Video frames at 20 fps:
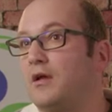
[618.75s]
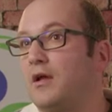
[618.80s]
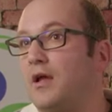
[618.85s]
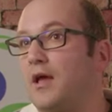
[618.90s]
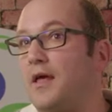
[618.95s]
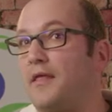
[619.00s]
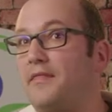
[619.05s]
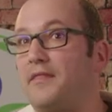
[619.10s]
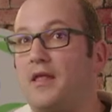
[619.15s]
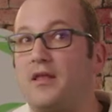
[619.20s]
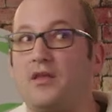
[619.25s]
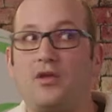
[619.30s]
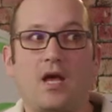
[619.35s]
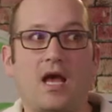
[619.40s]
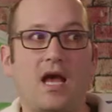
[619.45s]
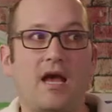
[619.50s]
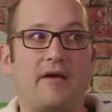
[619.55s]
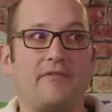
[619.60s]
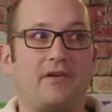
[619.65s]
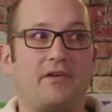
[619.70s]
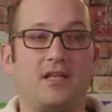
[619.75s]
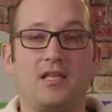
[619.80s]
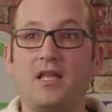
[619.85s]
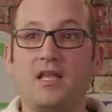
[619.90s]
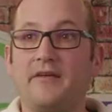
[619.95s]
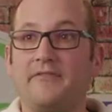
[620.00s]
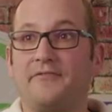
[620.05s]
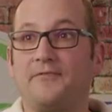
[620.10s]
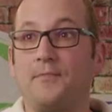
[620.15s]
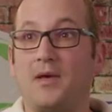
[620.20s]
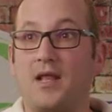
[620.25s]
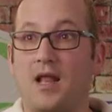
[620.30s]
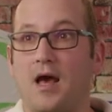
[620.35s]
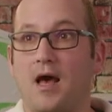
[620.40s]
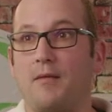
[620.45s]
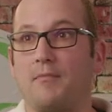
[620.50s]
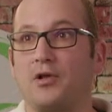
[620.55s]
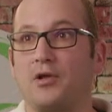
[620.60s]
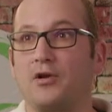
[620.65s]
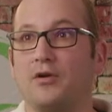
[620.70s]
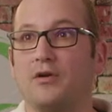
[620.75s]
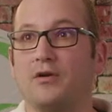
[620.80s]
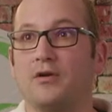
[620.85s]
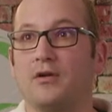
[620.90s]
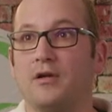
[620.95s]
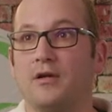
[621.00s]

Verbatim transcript: and then you have a NIF manometer.